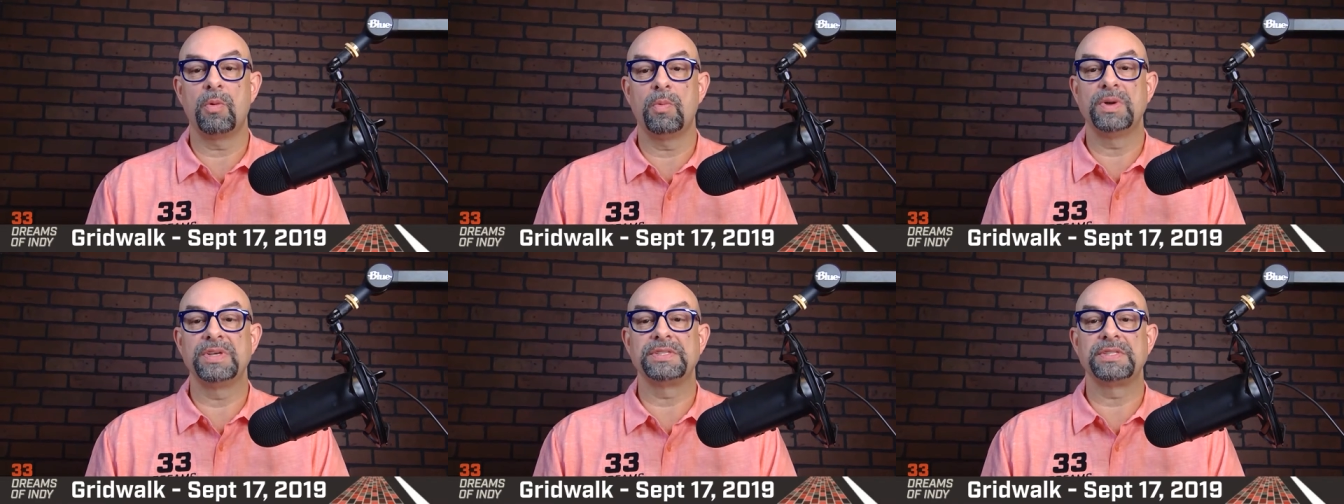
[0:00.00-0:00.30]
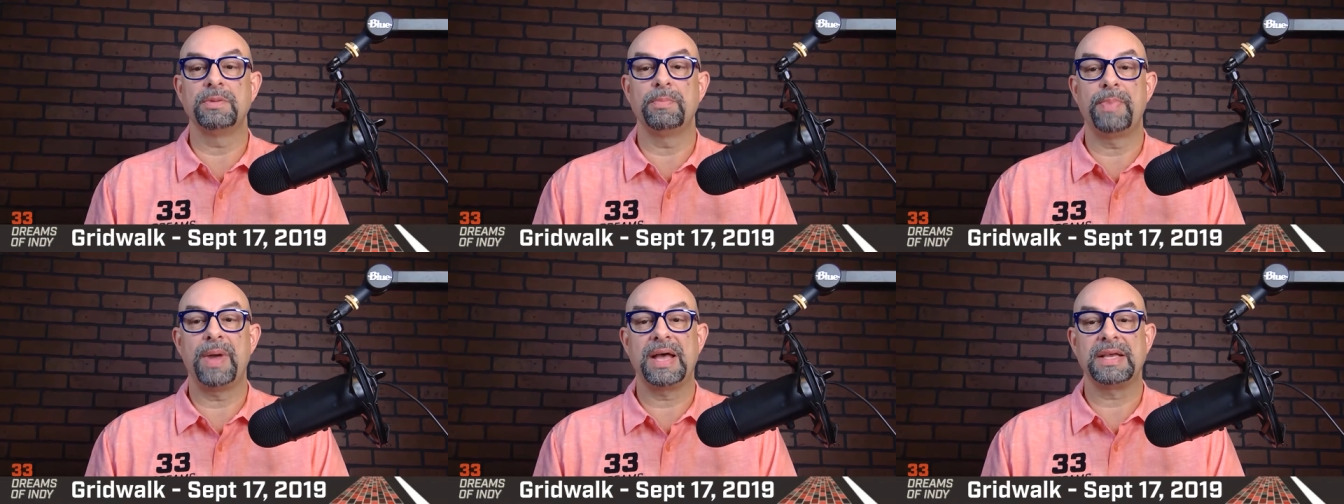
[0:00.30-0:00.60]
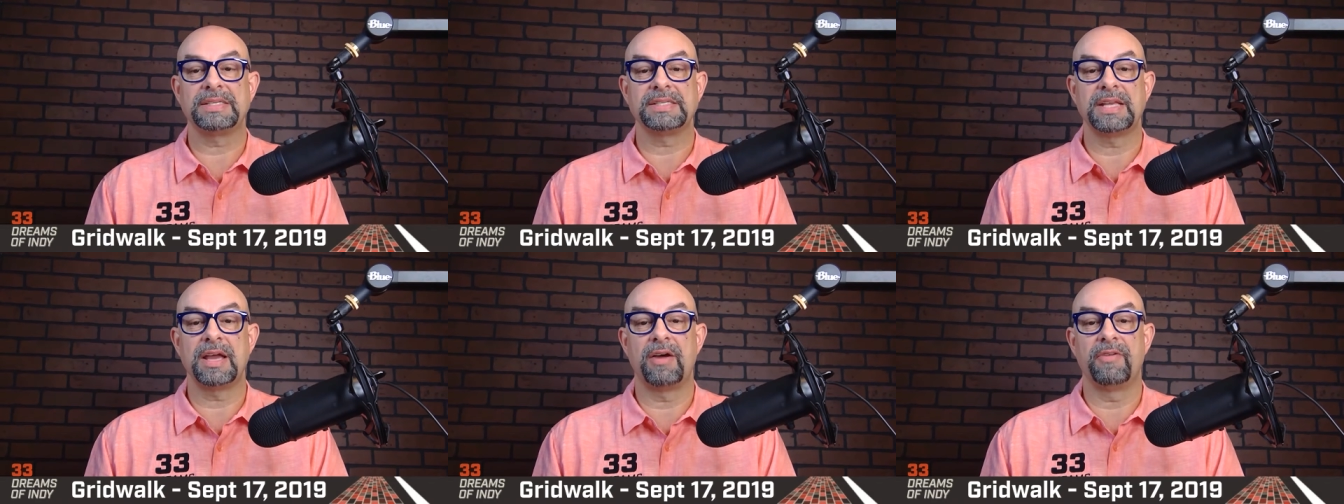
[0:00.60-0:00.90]
was the
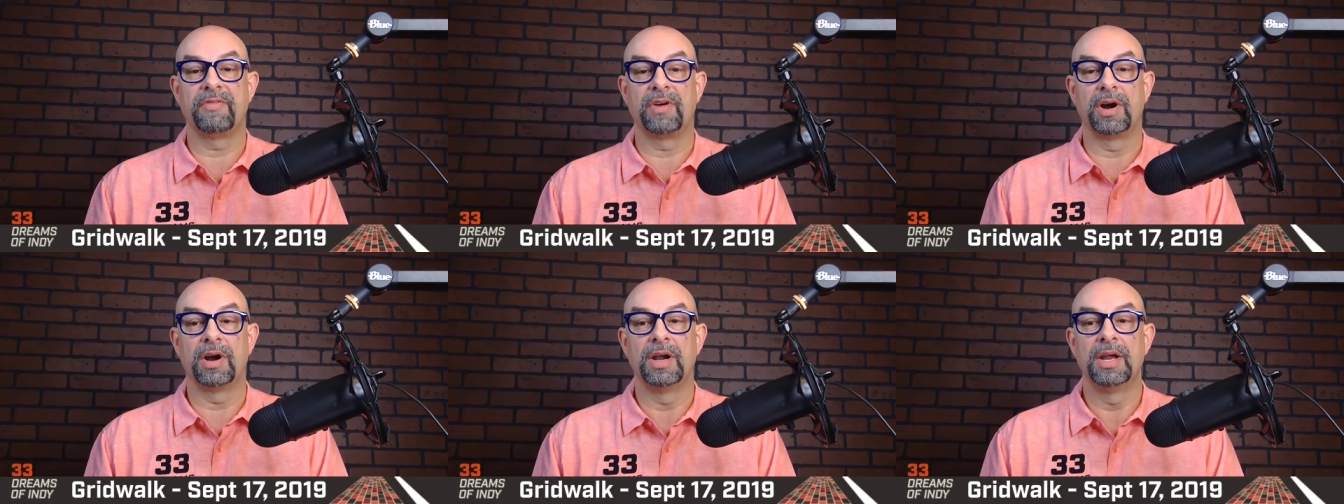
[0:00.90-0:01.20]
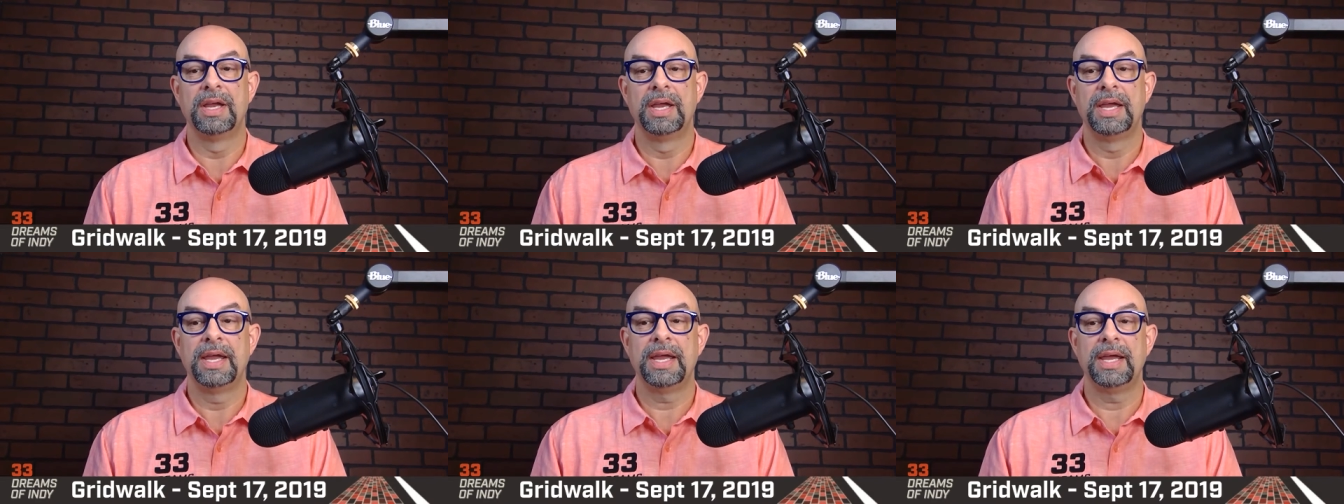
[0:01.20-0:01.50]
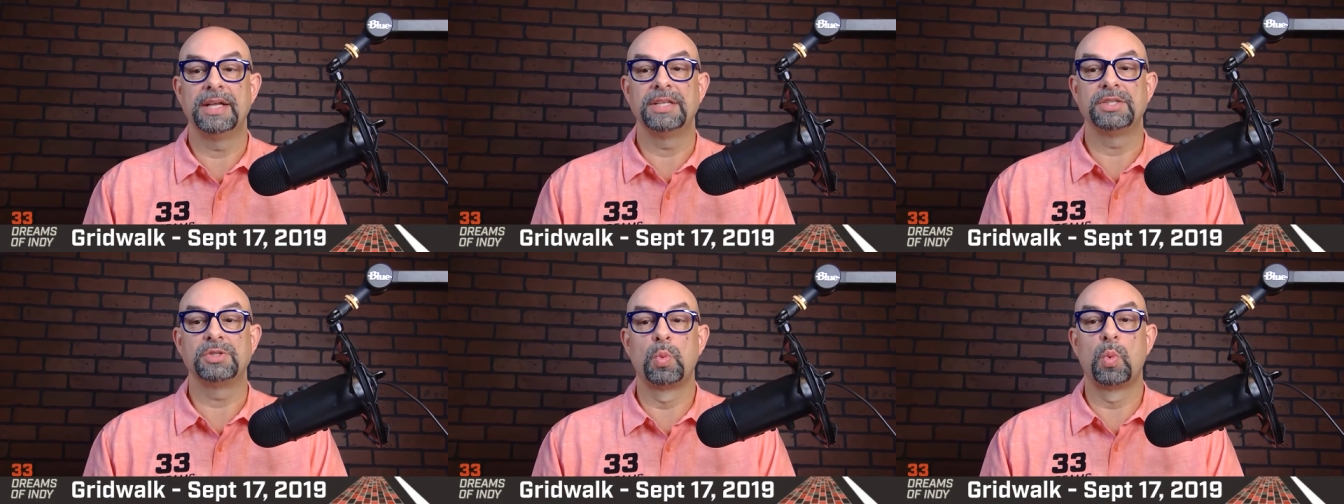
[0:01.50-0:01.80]
best ever.
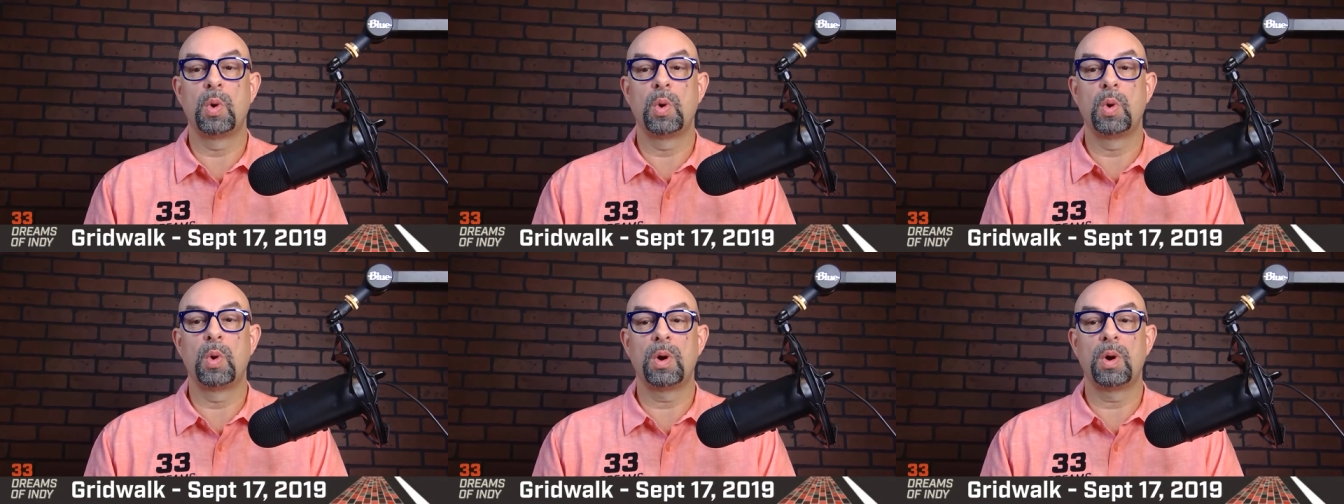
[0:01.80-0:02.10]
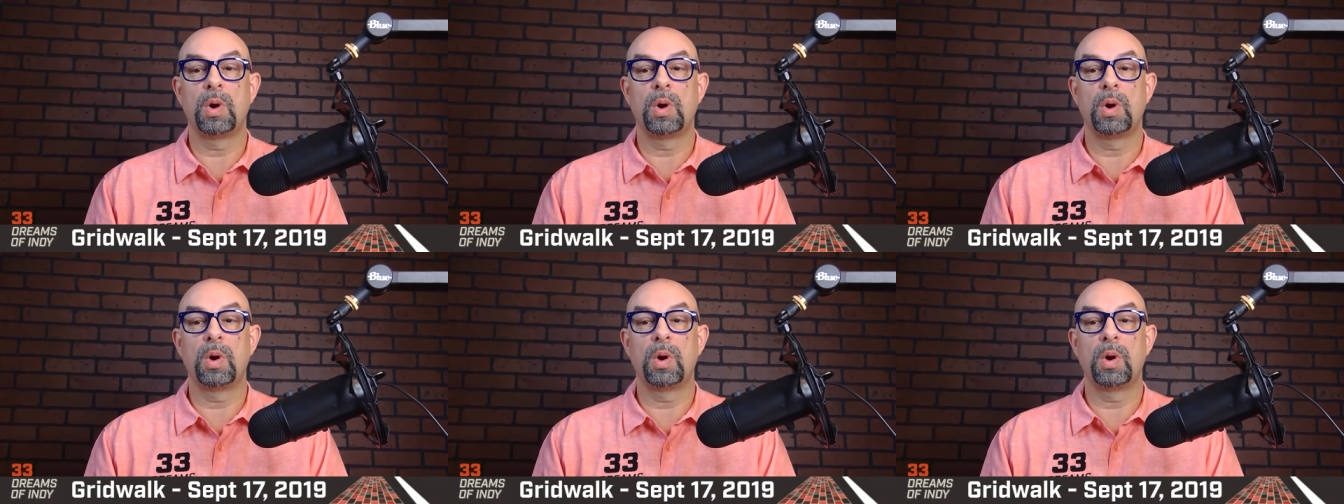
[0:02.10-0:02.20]
It's worth the